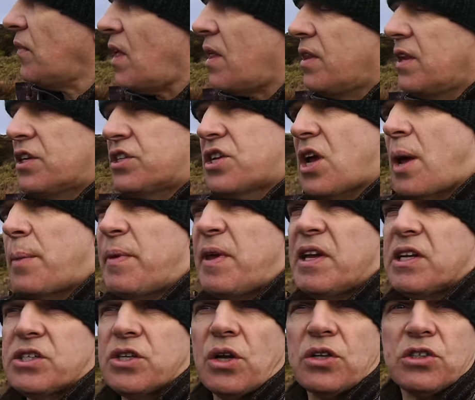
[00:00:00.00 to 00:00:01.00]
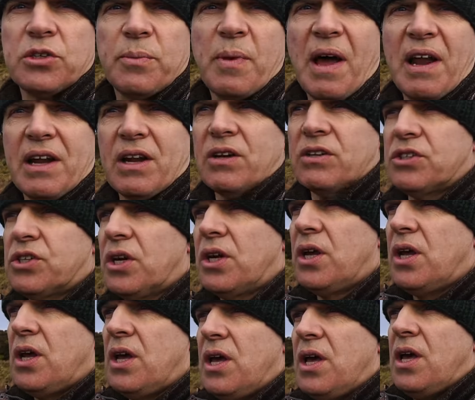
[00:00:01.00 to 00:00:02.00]
this time of year is not so bad because
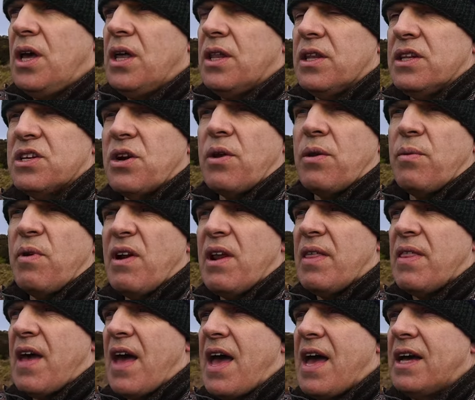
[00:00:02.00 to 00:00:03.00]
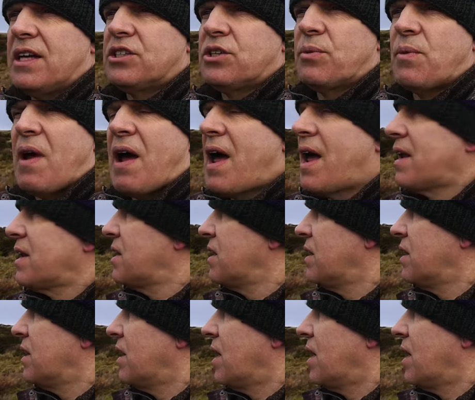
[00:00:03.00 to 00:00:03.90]
there's only really the hares around.